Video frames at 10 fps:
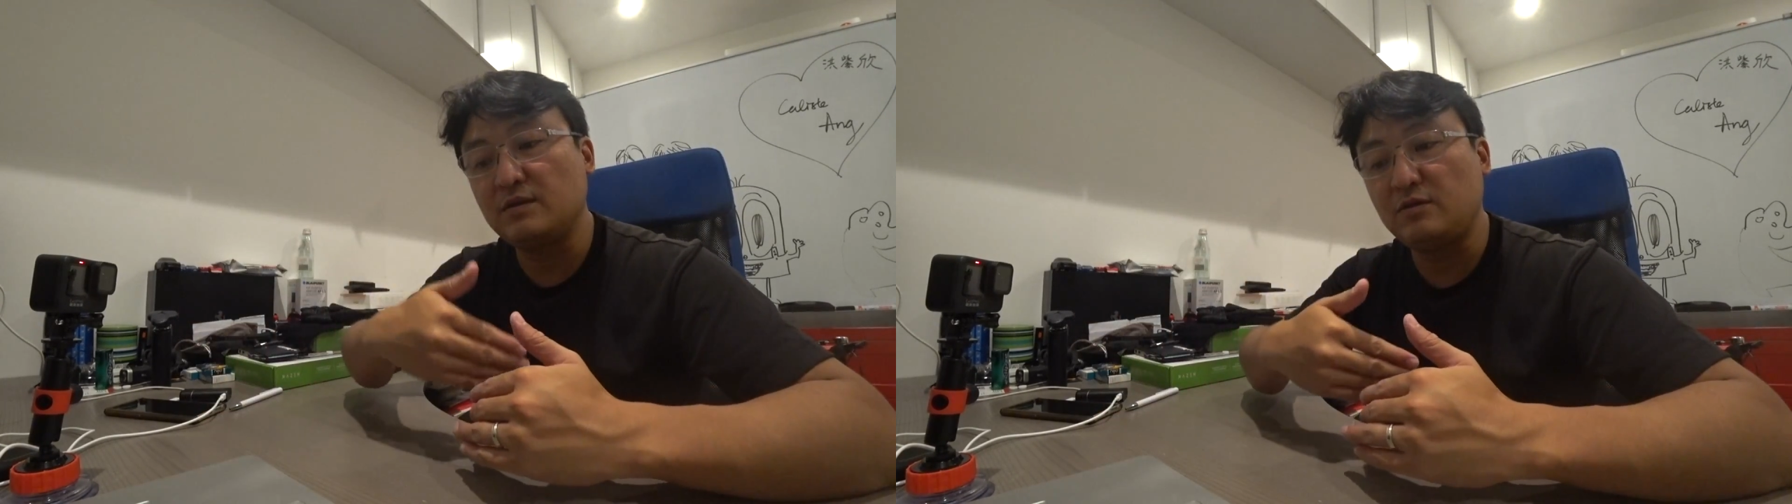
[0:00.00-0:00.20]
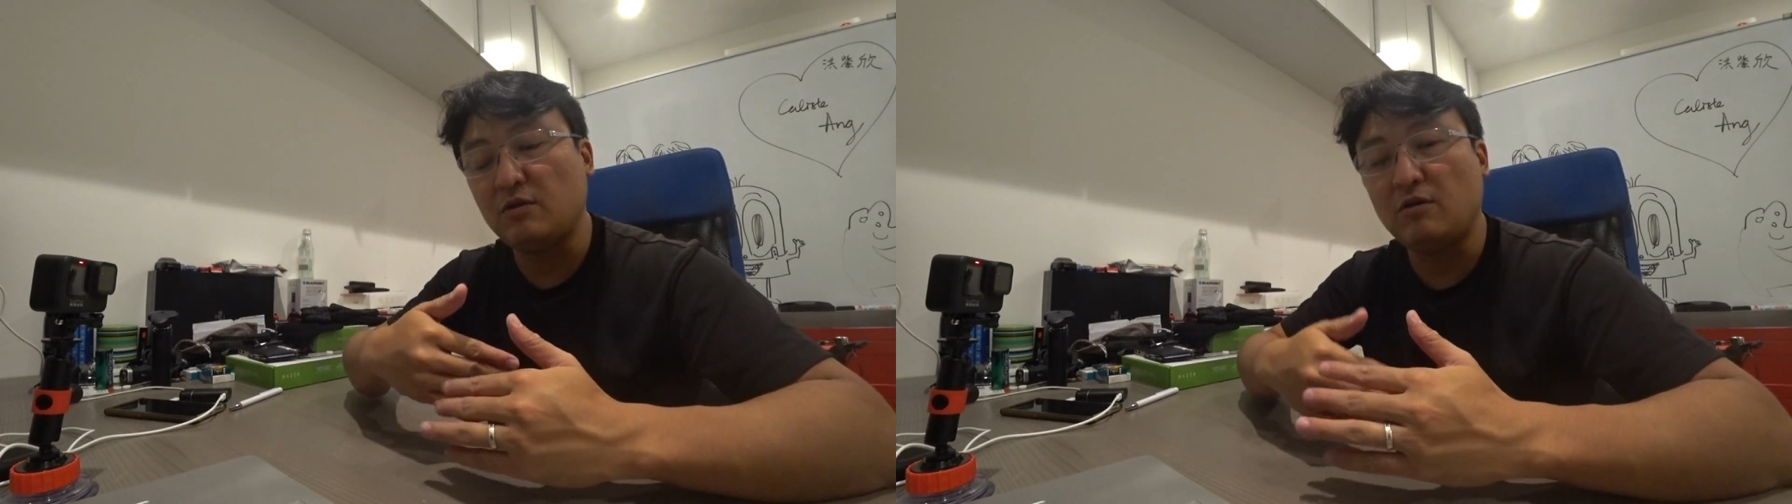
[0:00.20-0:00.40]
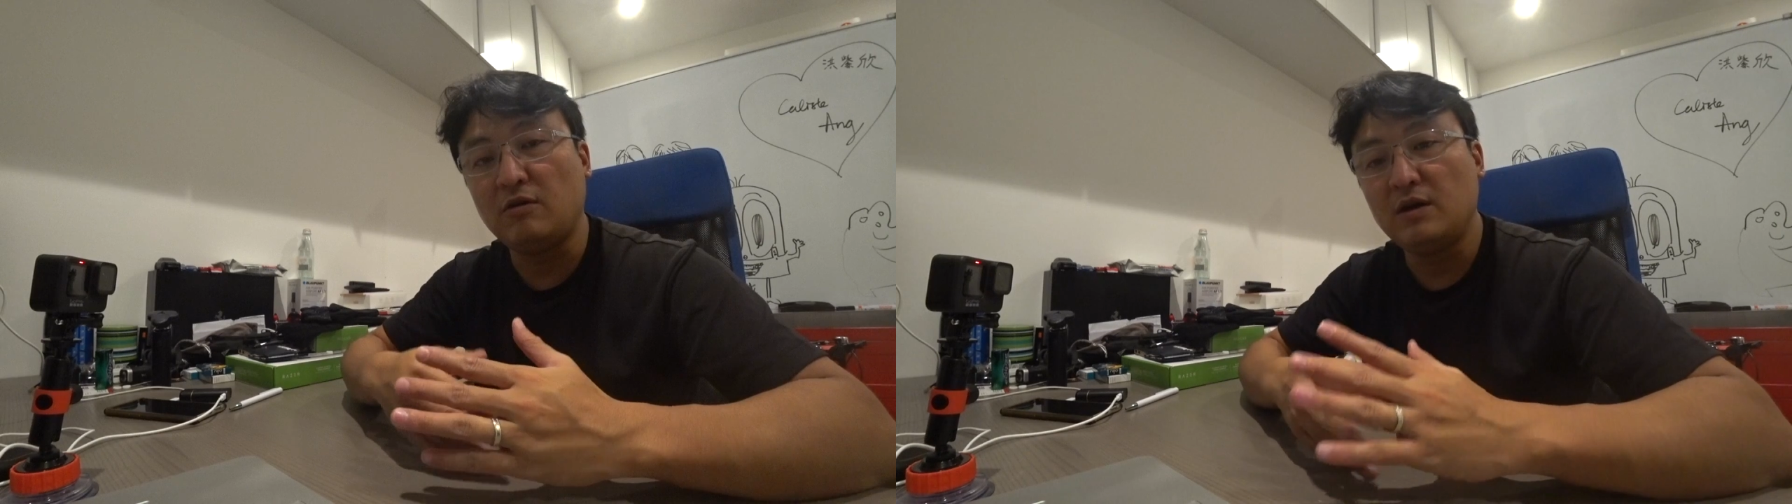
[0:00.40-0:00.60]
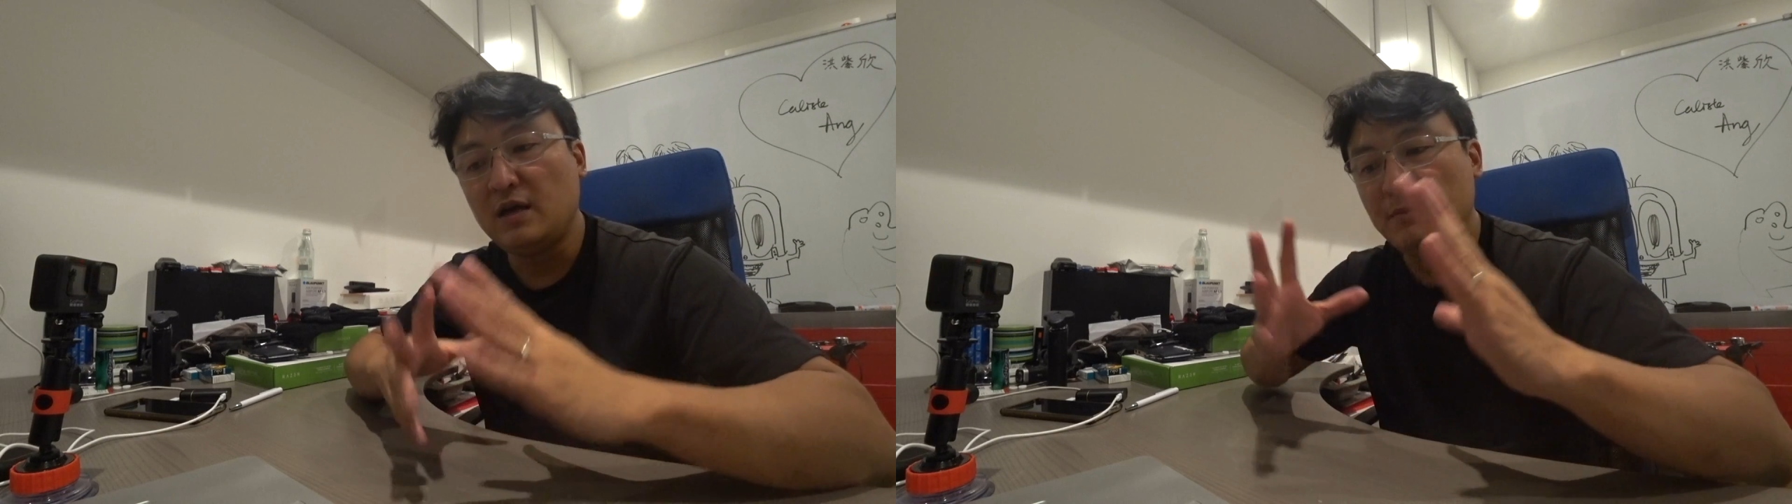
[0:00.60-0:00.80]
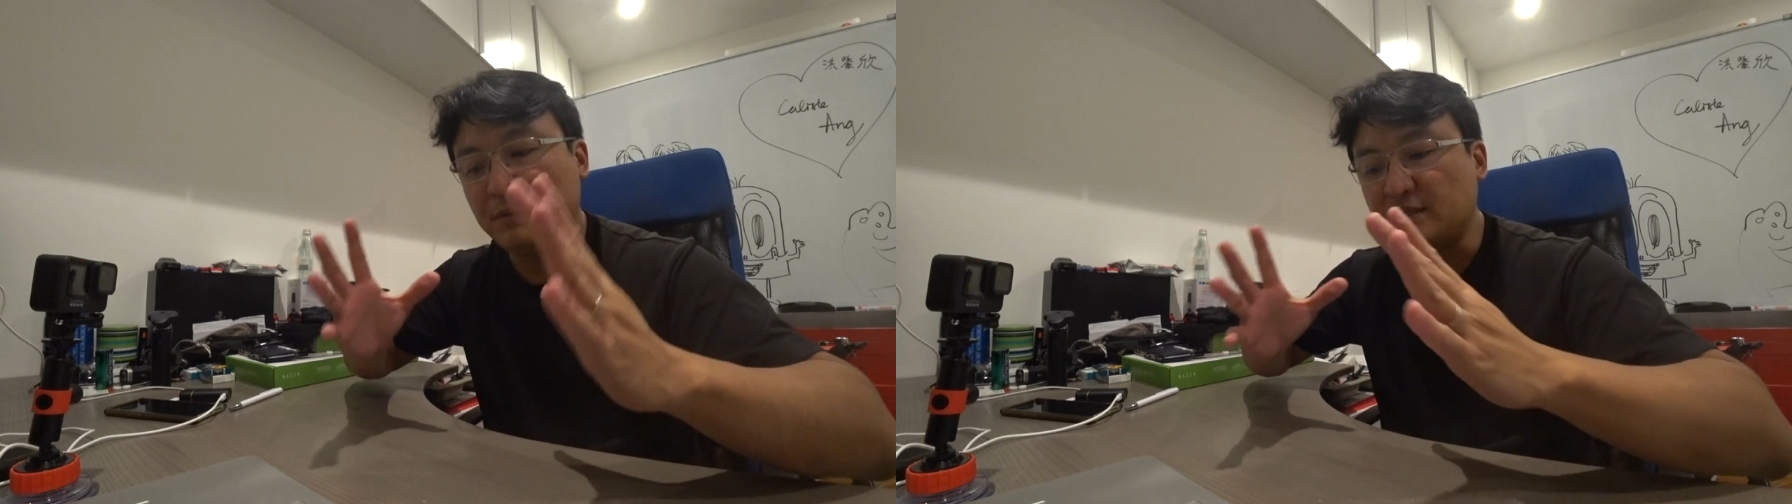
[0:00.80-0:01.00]
your
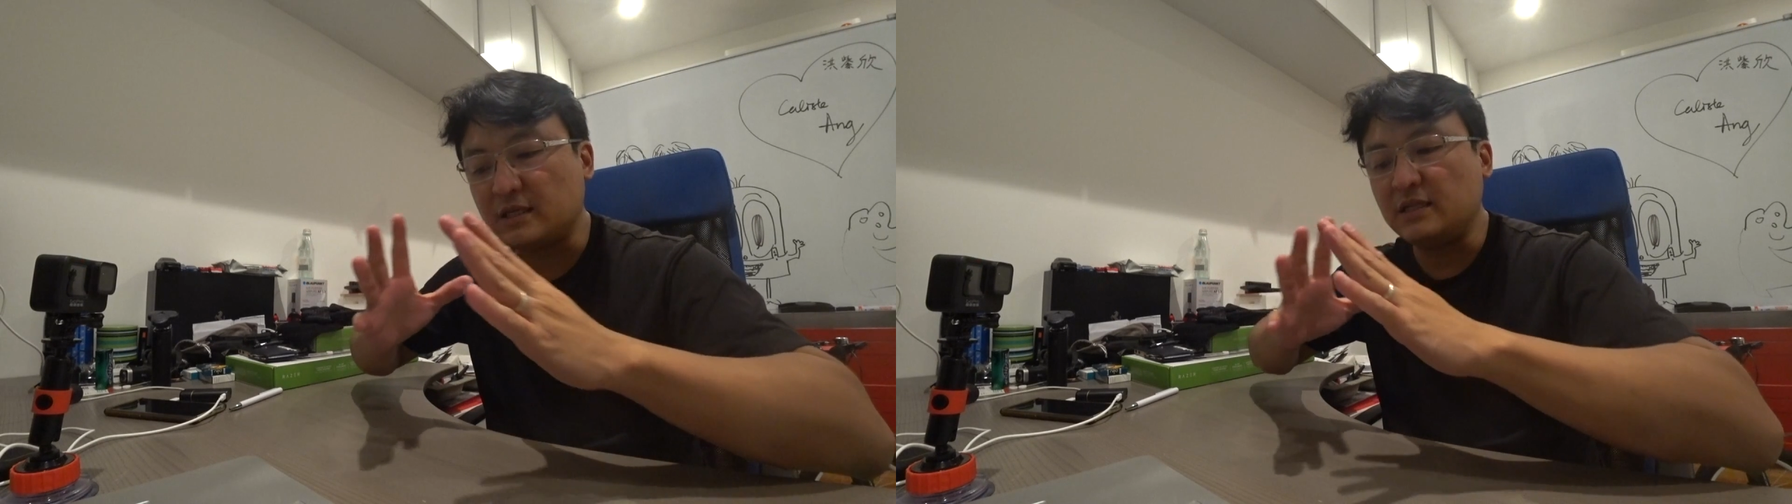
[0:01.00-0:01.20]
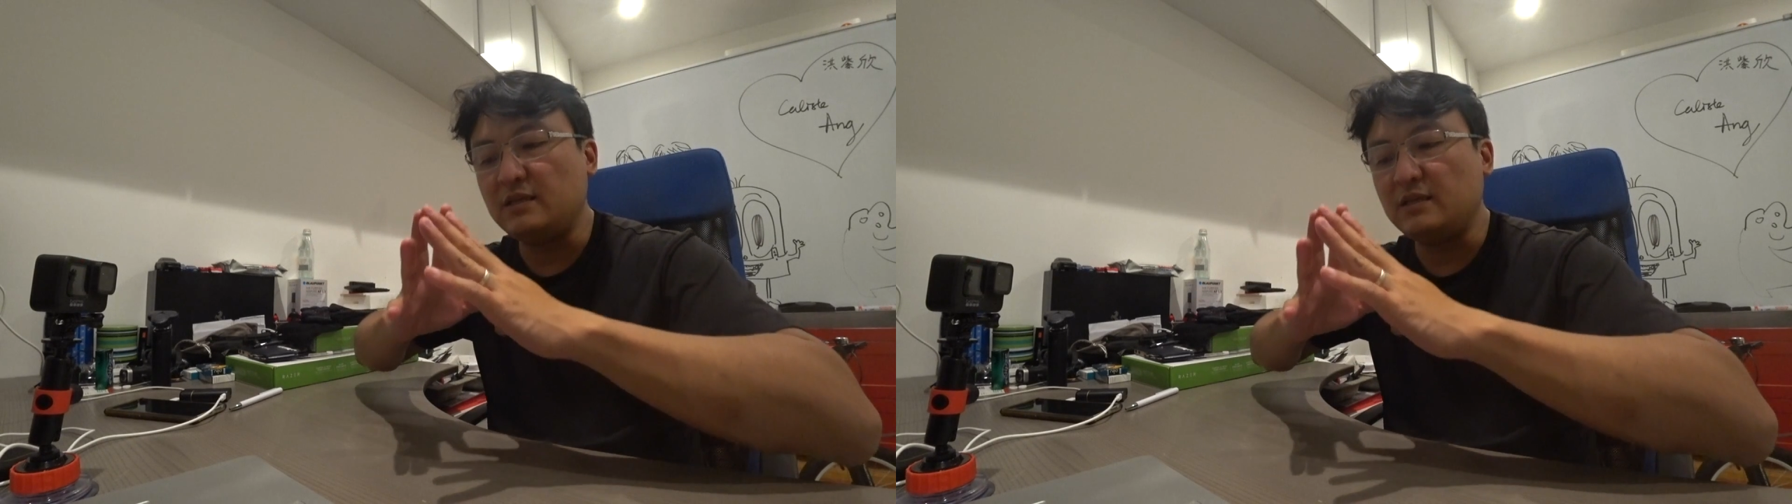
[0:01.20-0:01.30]
basically